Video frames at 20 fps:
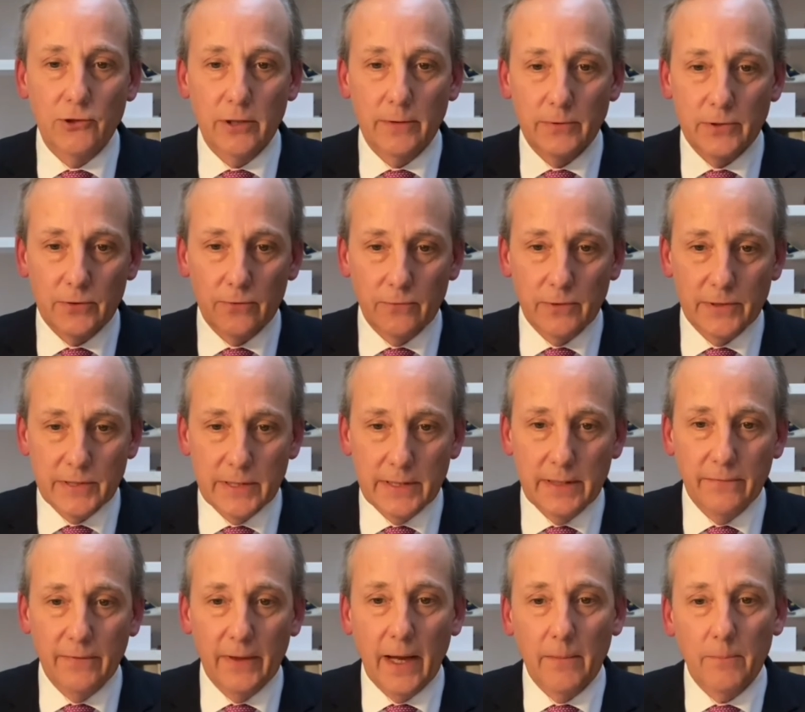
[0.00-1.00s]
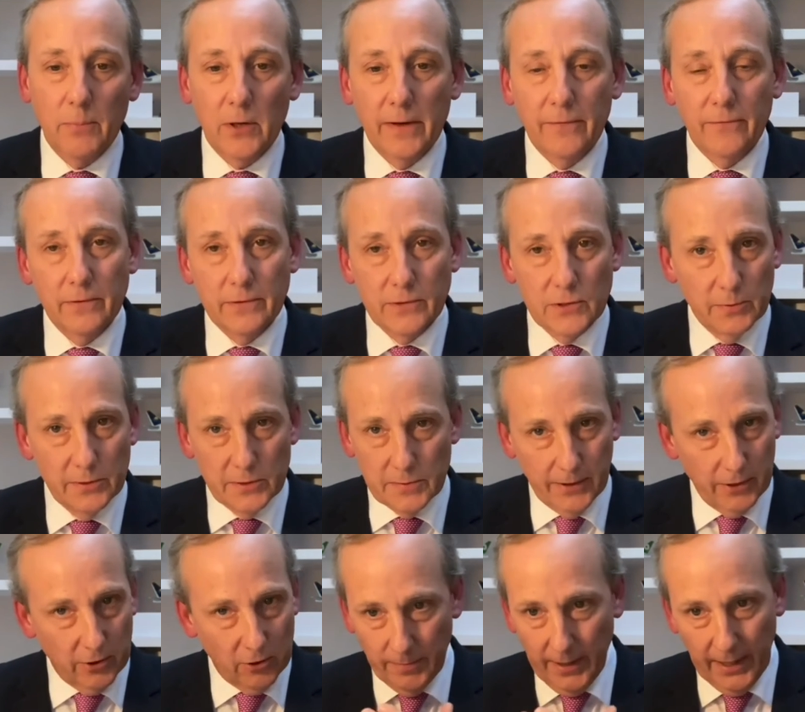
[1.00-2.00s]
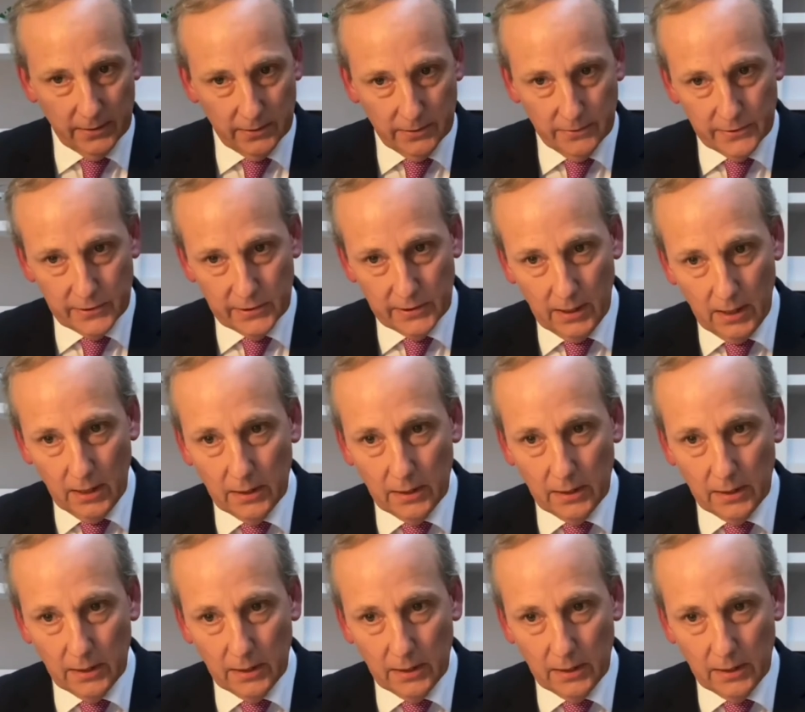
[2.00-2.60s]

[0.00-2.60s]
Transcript: to receive that preference we spoke about at the start,